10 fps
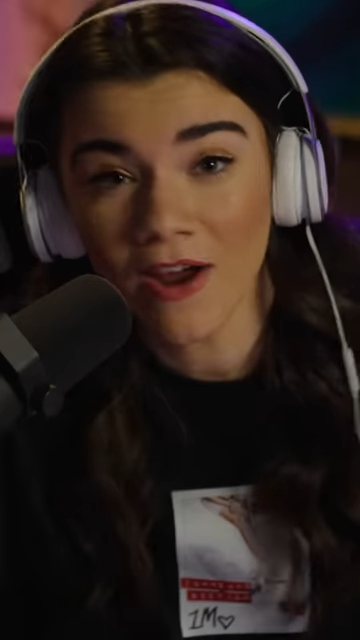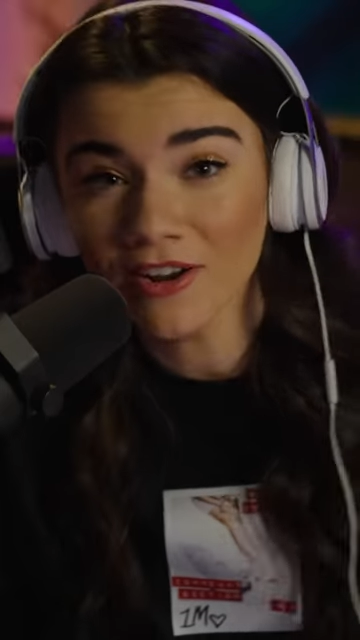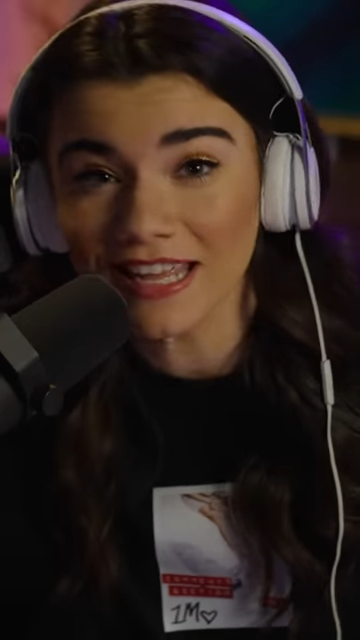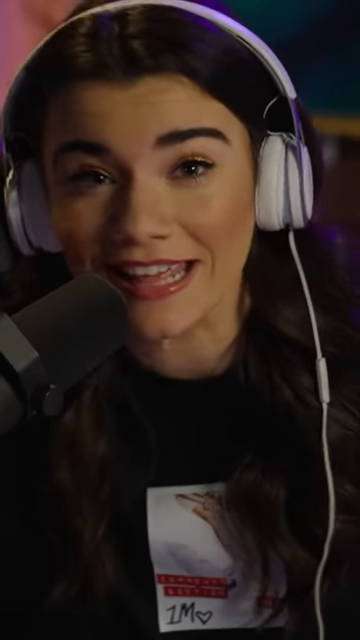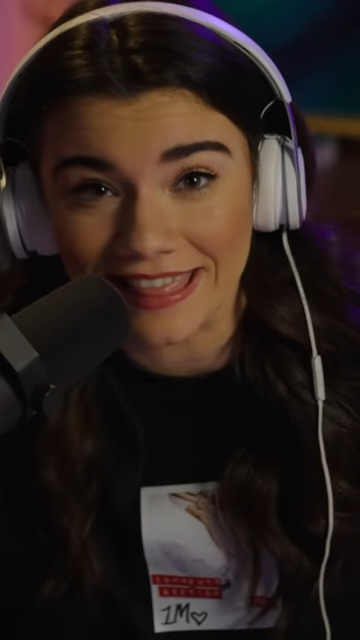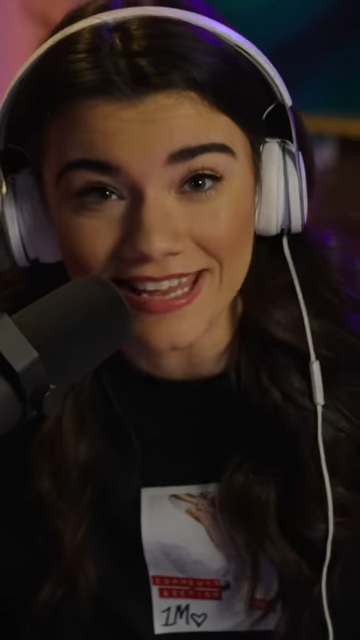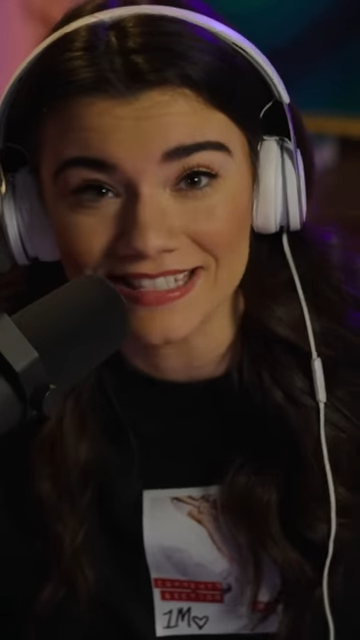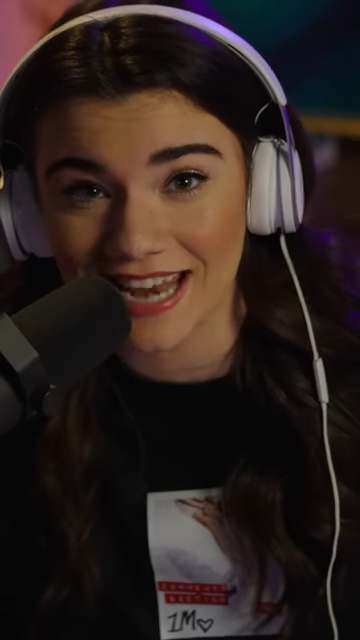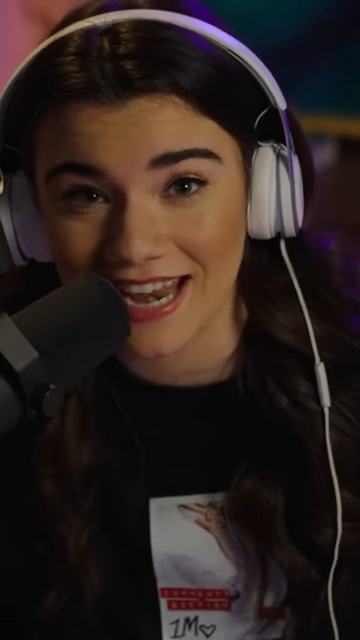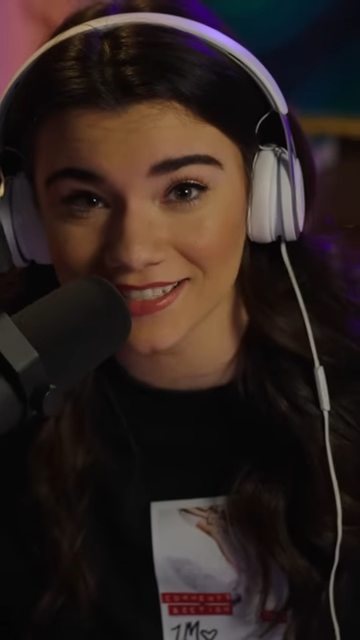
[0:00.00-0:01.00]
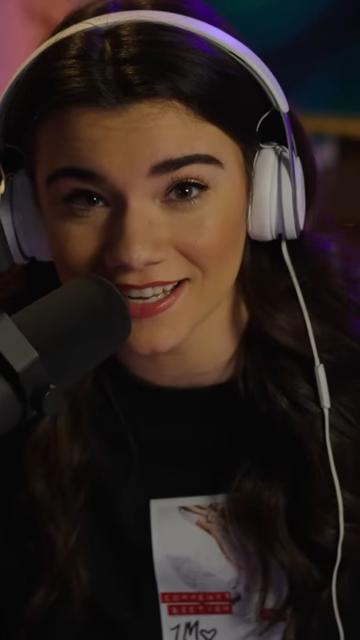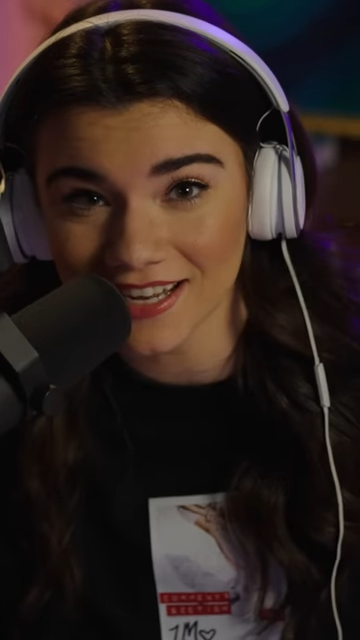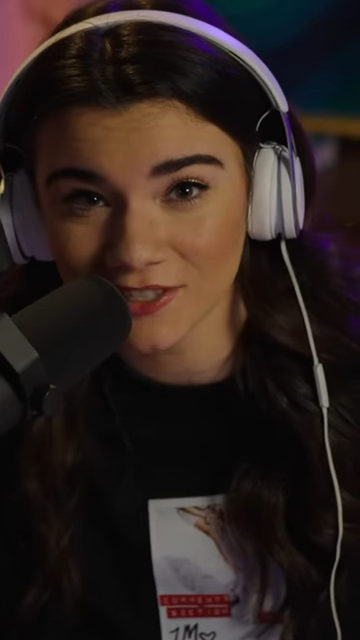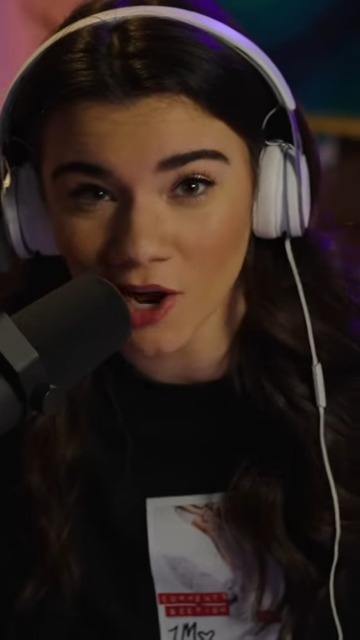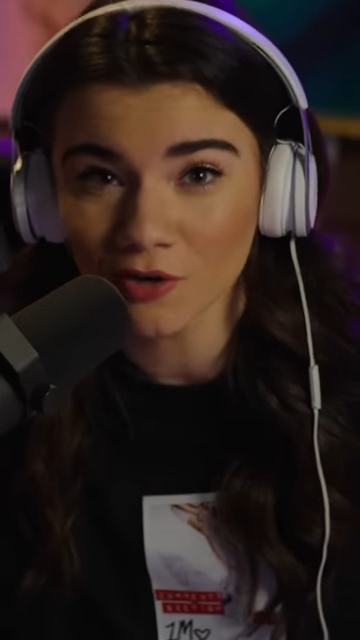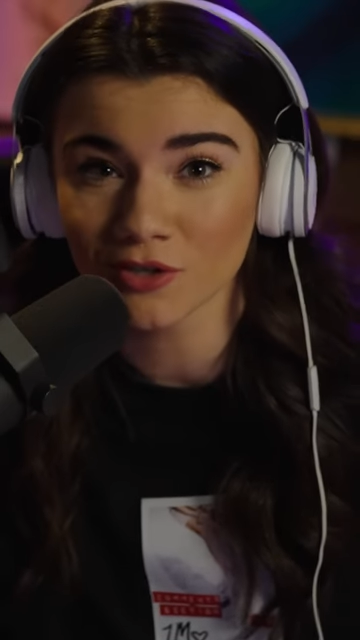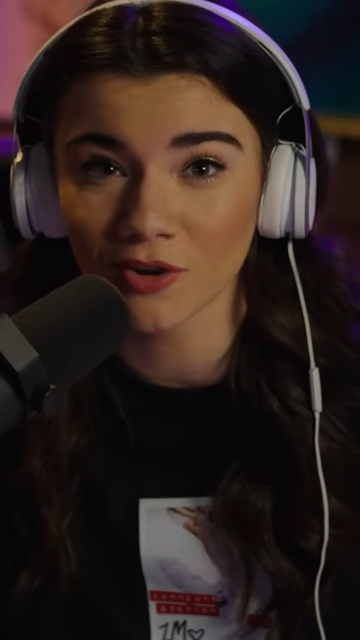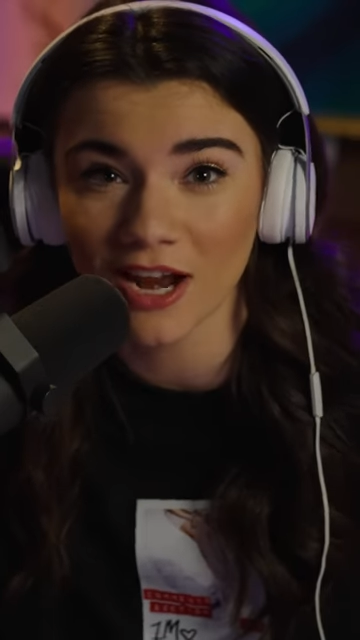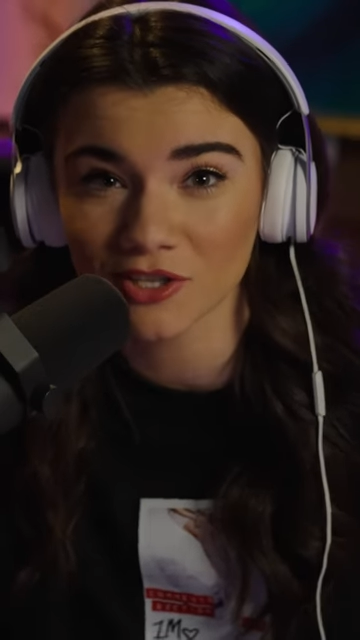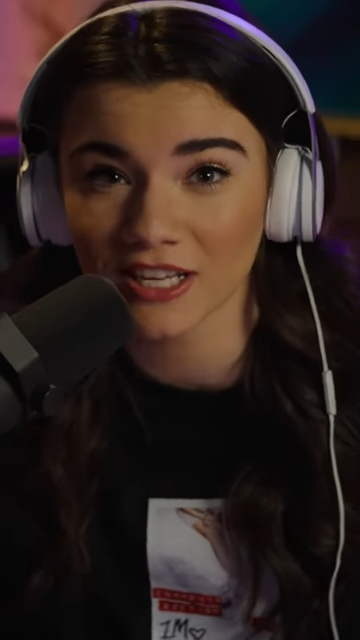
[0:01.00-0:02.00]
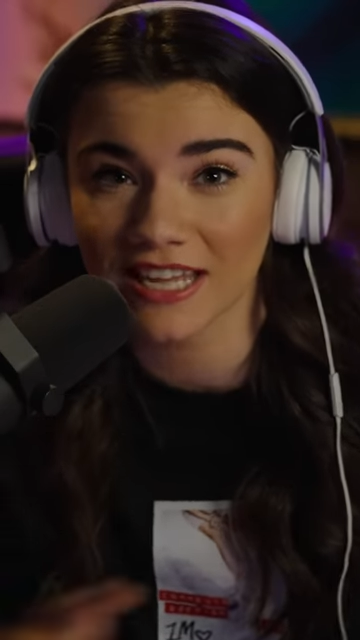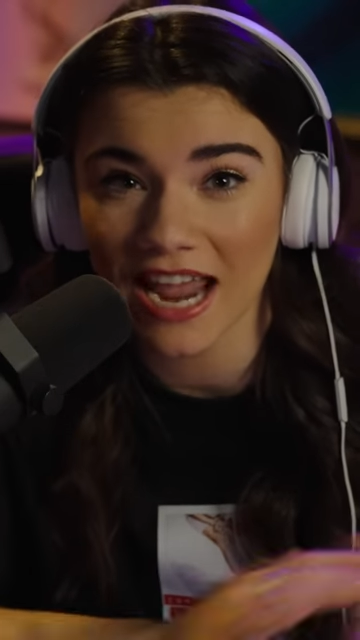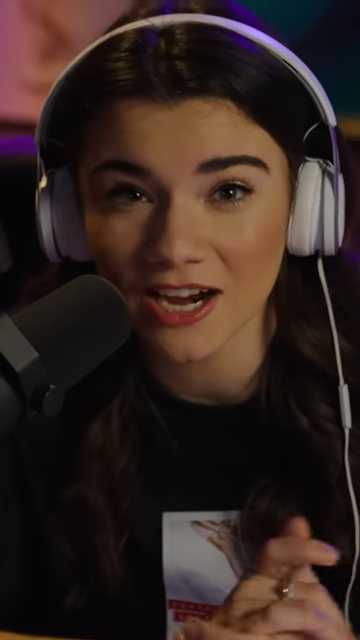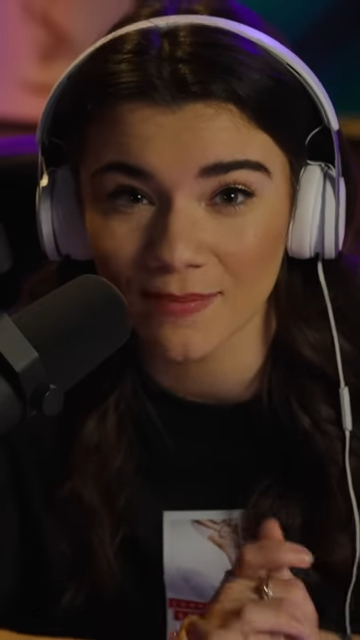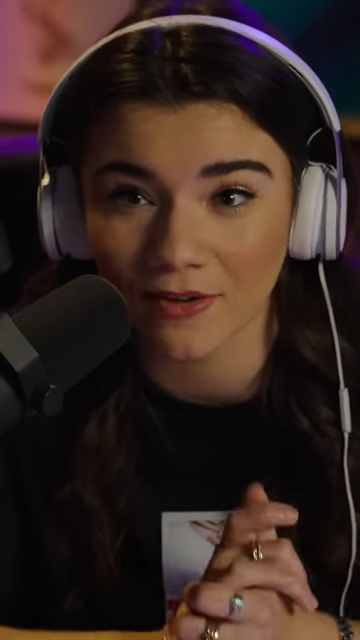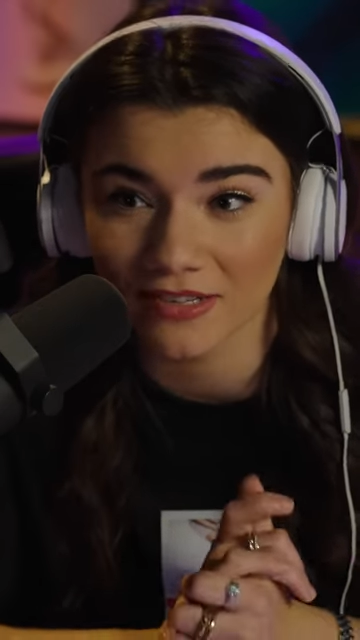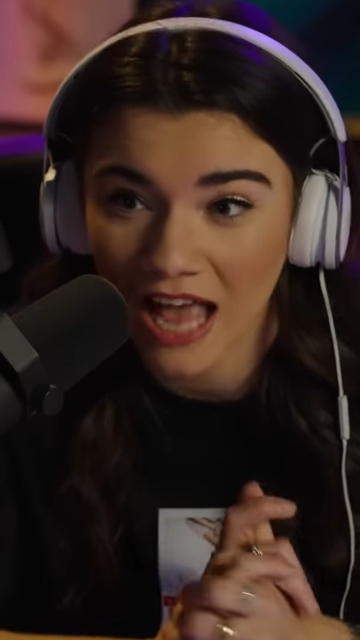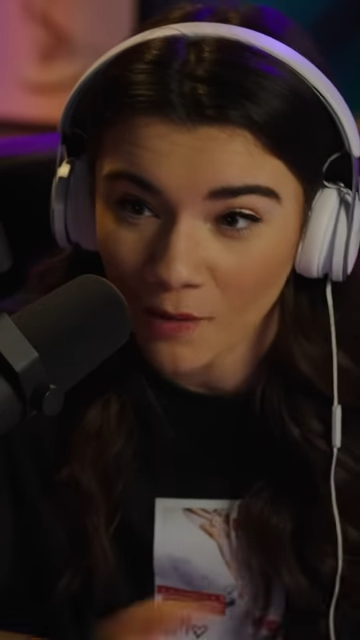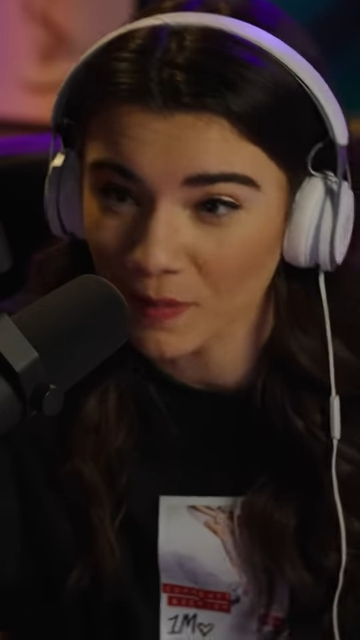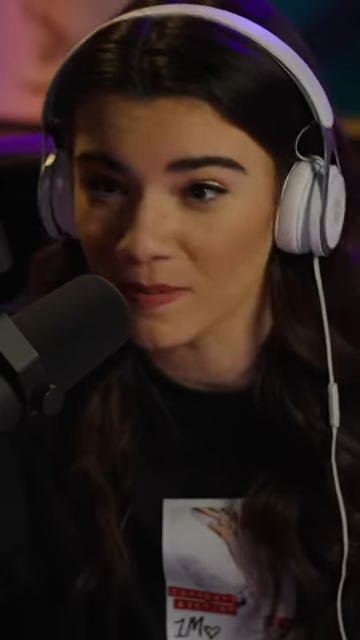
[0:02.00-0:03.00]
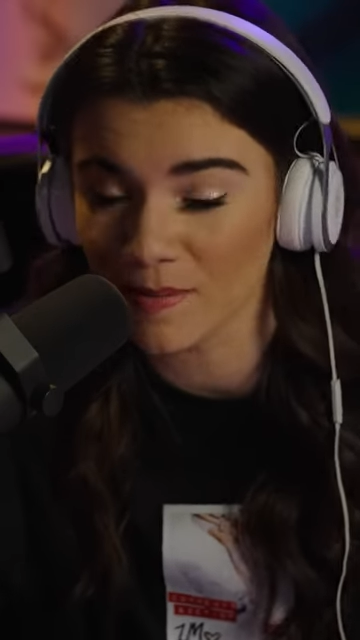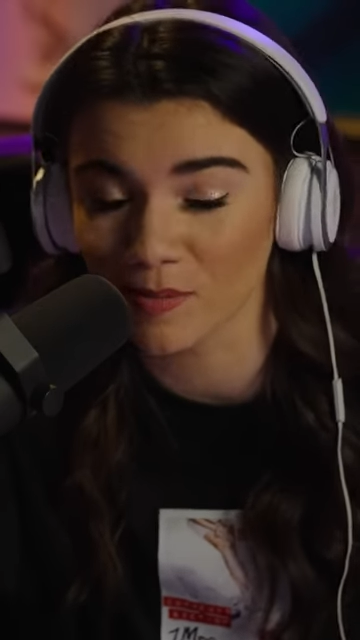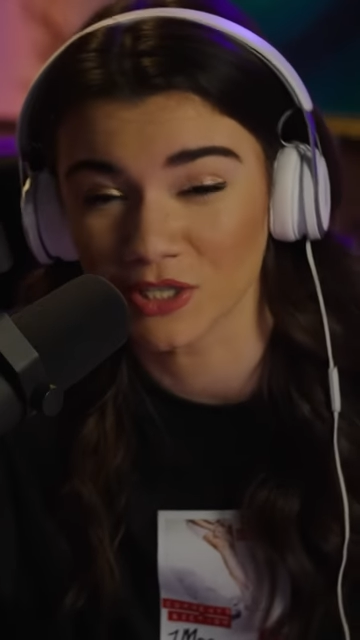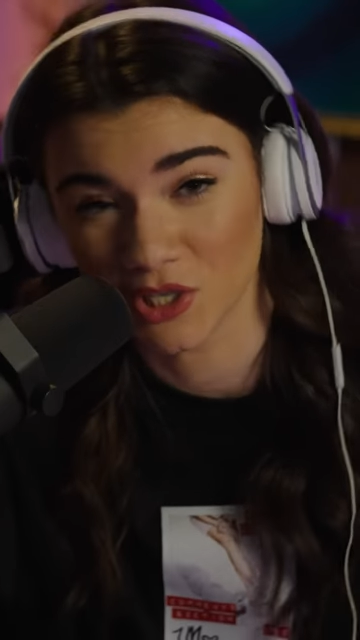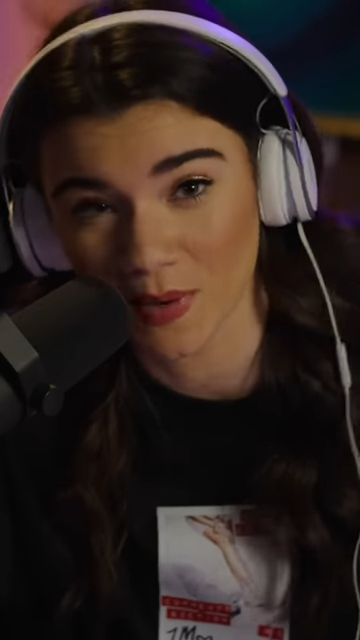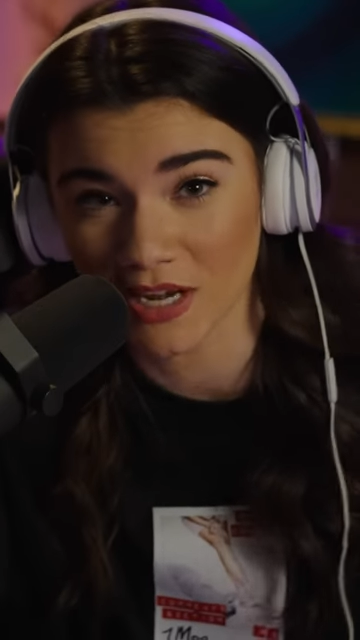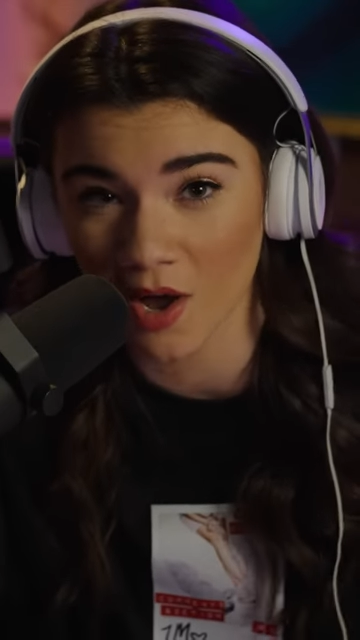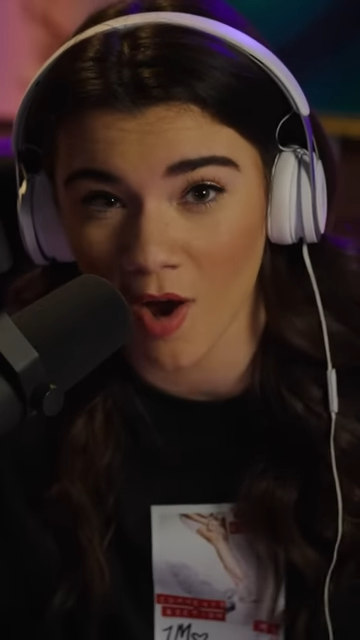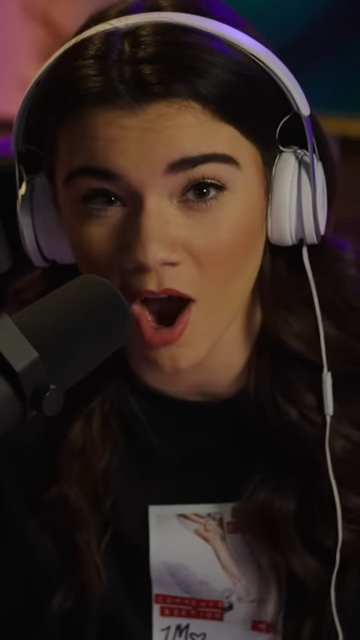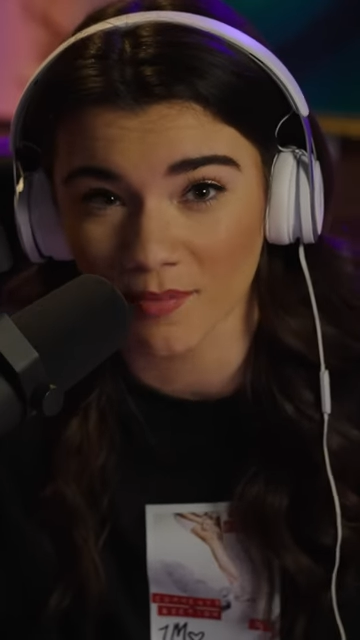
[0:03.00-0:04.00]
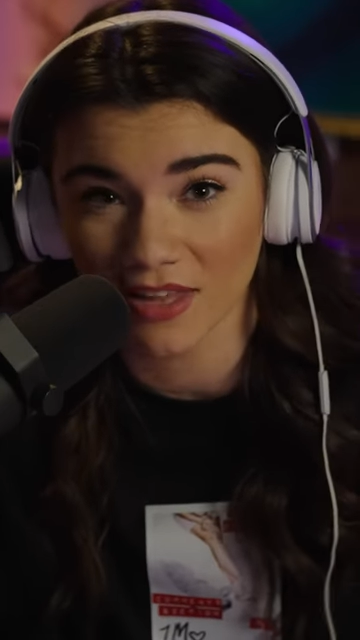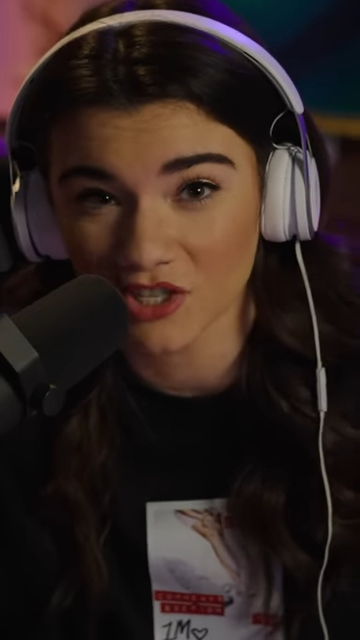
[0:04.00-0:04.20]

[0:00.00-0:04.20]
apparently, these days, doctors don't actually care about helping people and doing no harm.